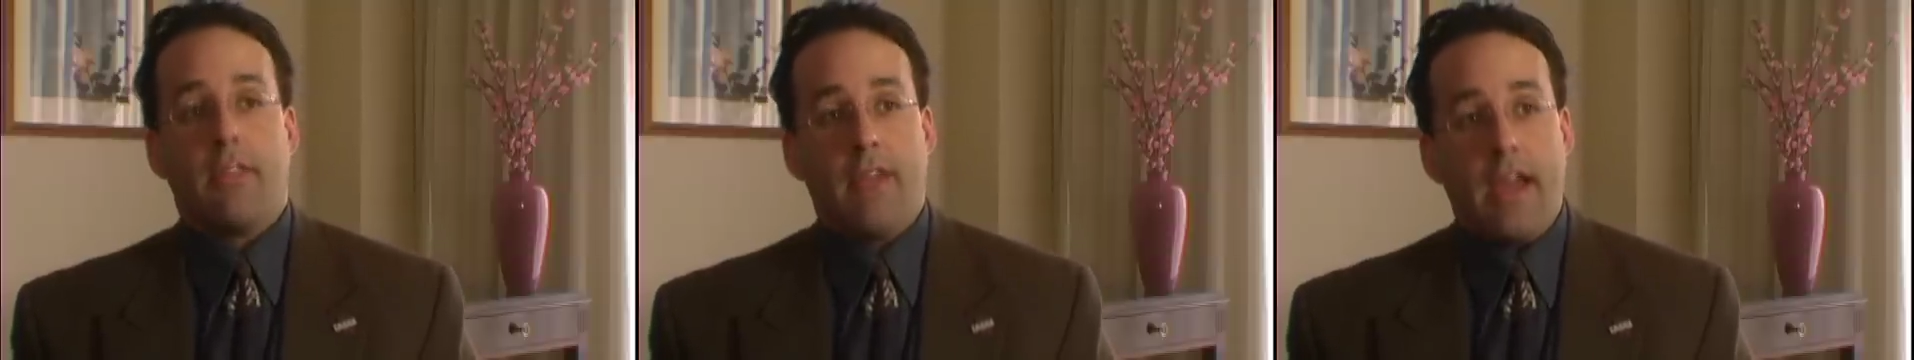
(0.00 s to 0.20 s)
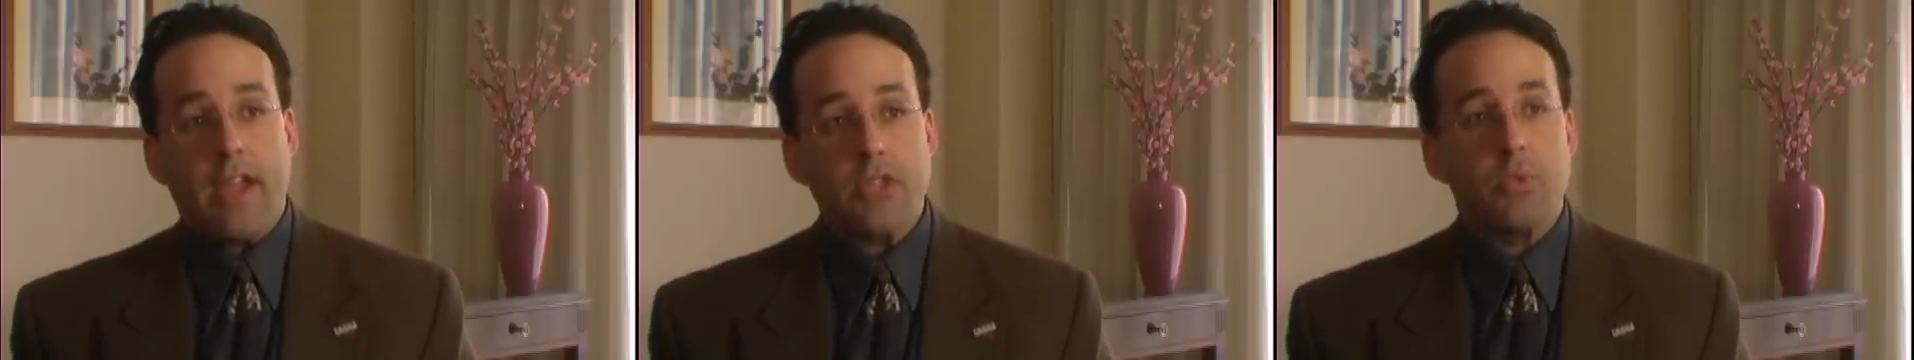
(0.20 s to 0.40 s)

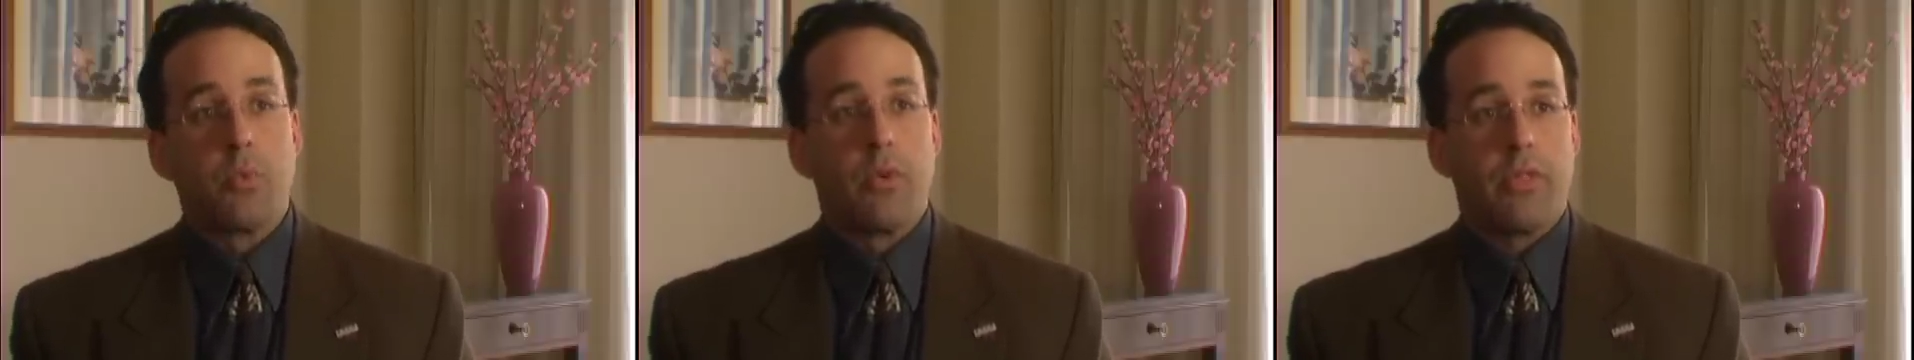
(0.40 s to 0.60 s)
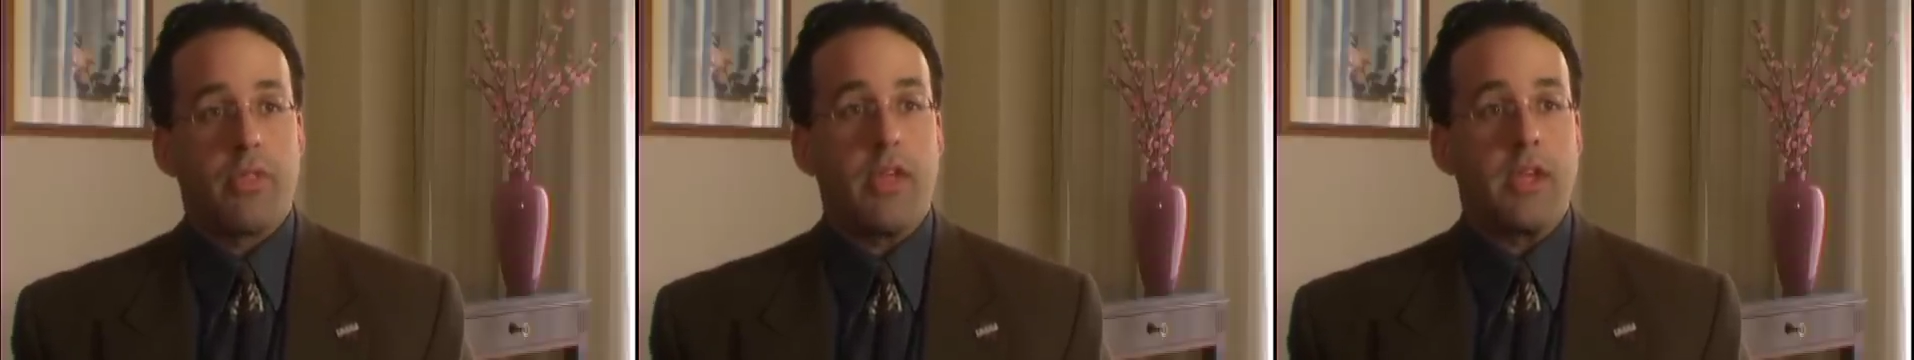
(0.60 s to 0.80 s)
that's
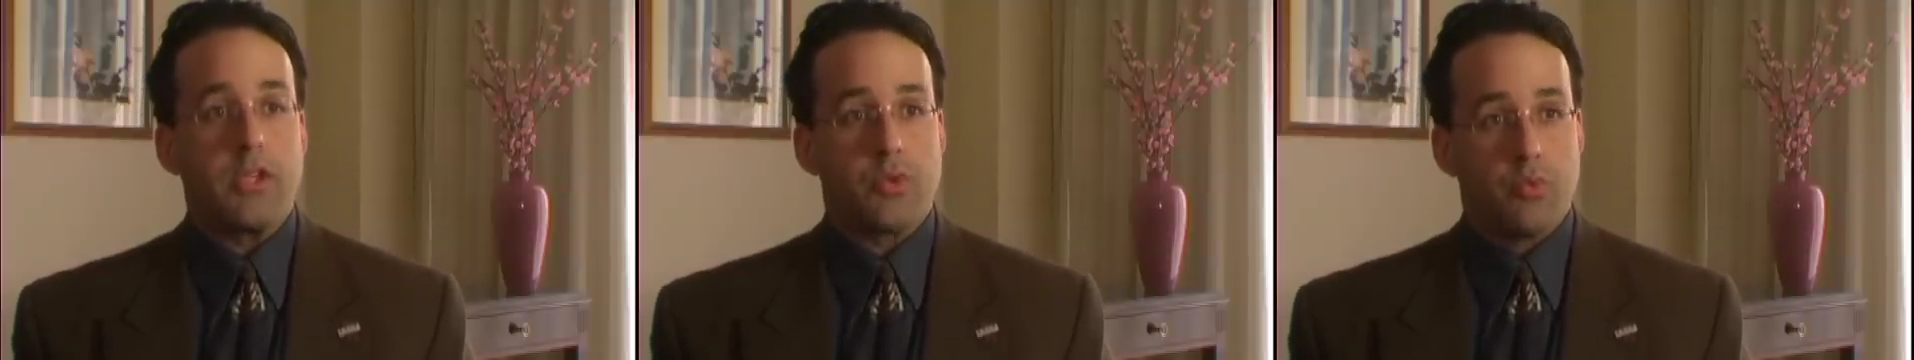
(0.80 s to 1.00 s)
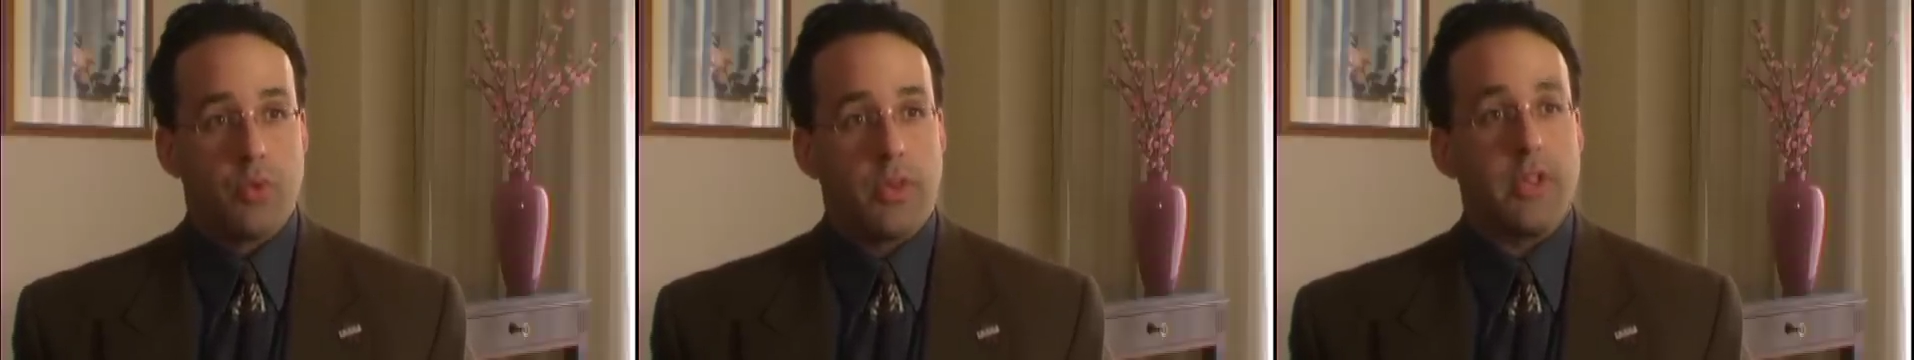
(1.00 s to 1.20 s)
where
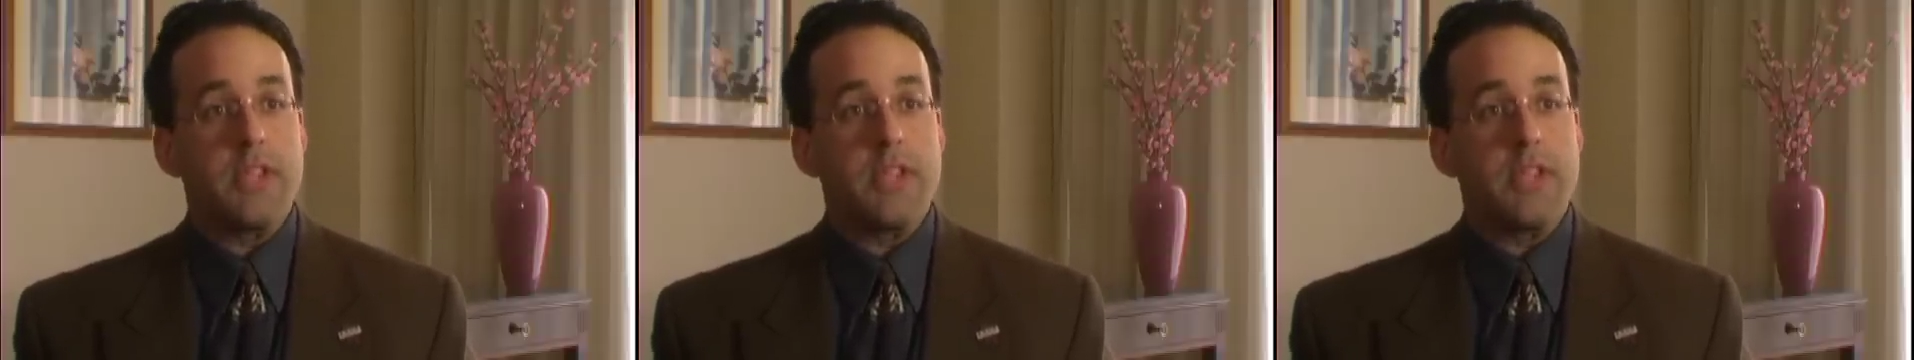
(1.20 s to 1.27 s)
things really